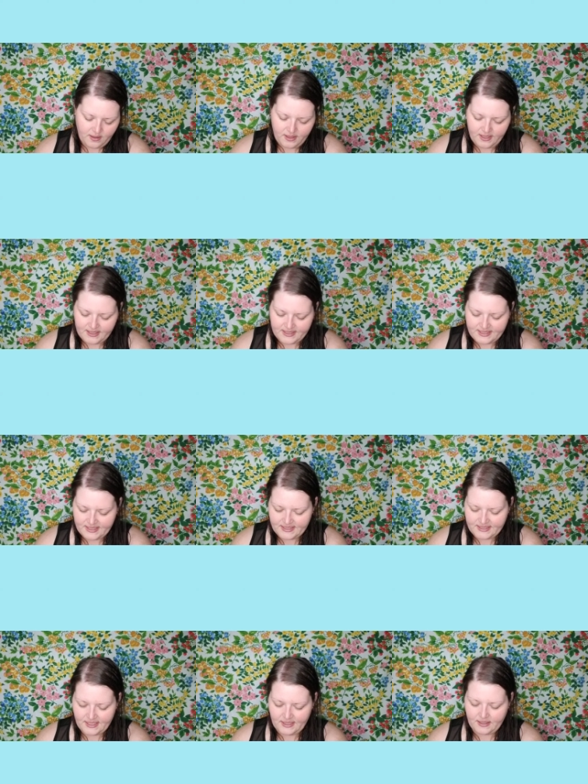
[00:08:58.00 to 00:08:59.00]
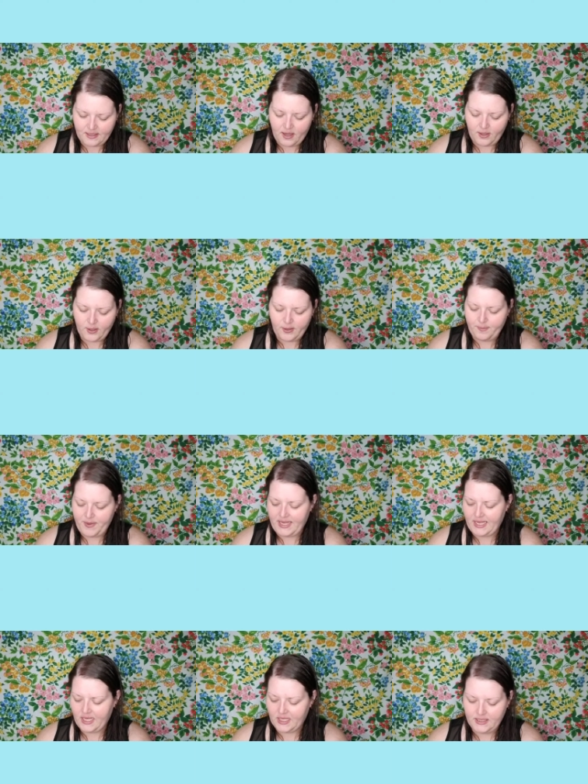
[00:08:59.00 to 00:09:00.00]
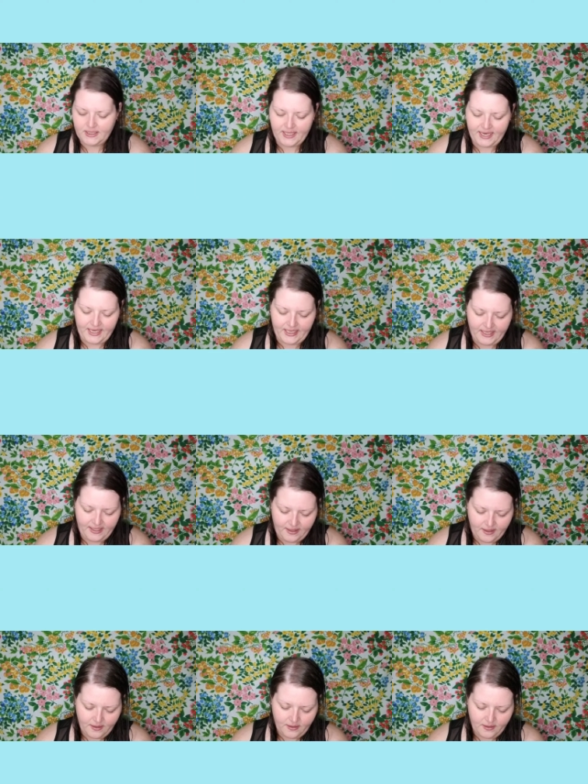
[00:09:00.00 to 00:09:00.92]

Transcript: This is in color Pink Lady.